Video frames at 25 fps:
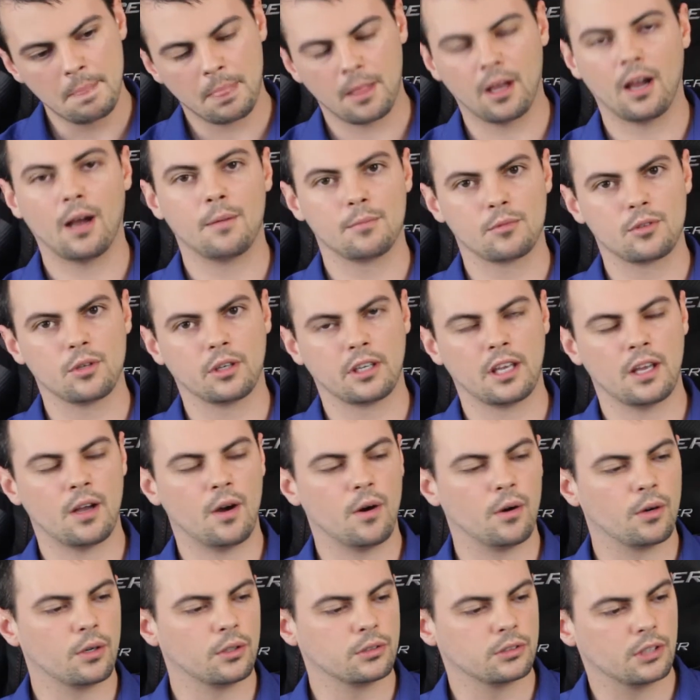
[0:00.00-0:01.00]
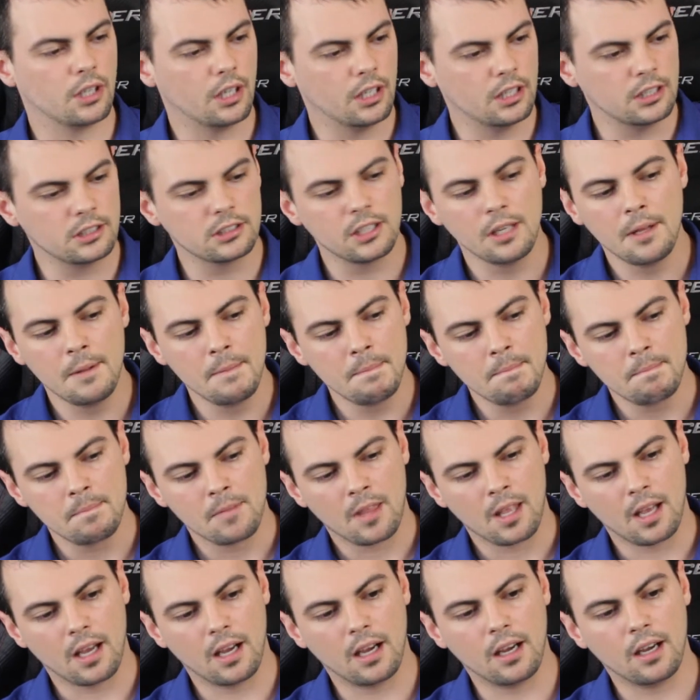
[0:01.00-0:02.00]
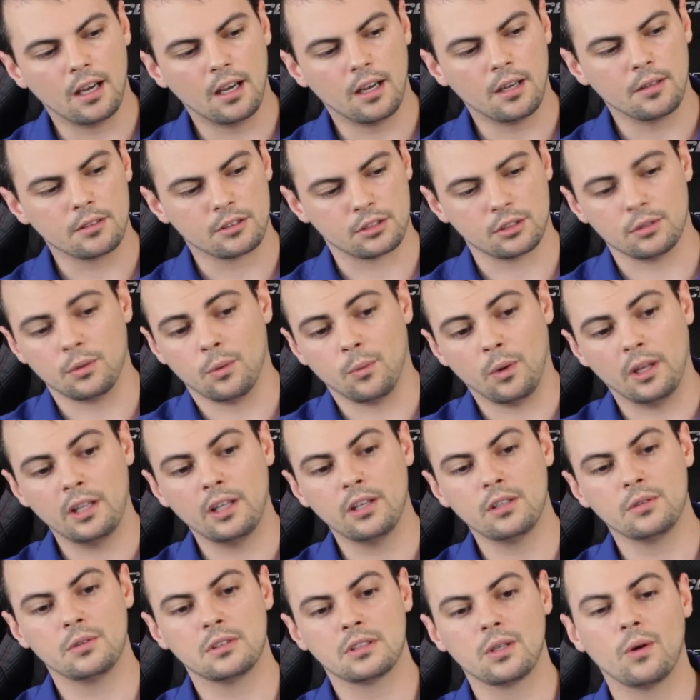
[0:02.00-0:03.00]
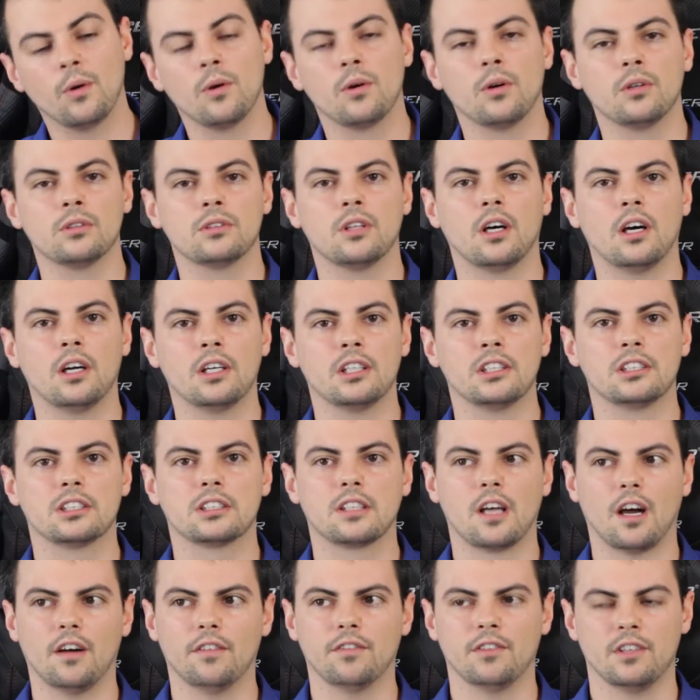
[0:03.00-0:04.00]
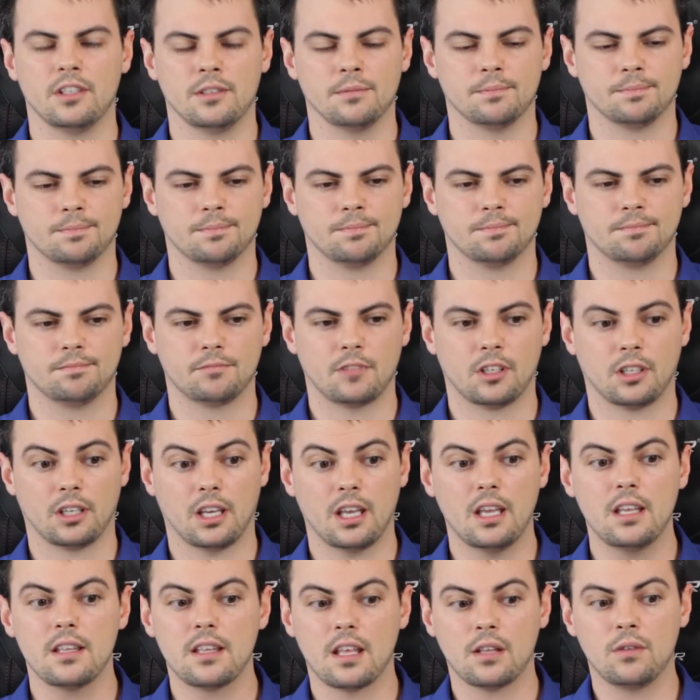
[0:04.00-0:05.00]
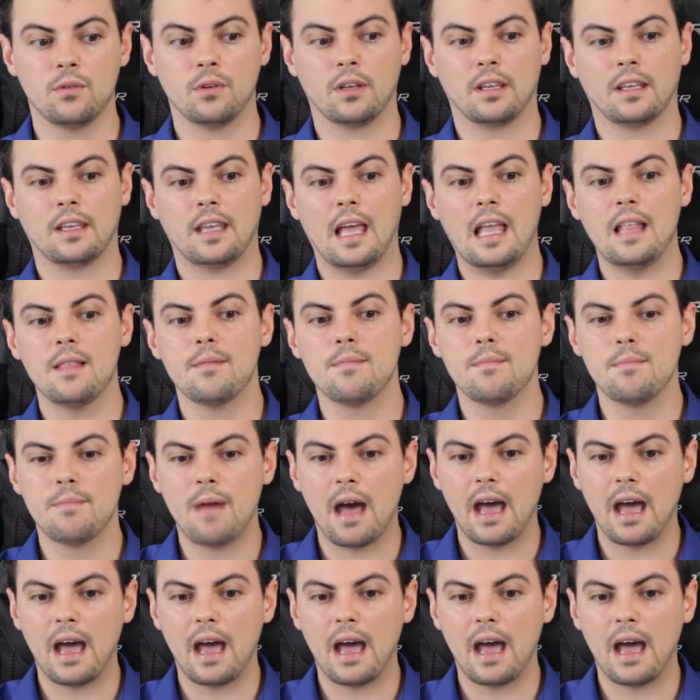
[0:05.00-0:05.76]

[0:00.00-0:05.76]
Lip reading: I'm talking Hong Kong dollars. So 100 Hong Kong dollars coffee. Okay, then you get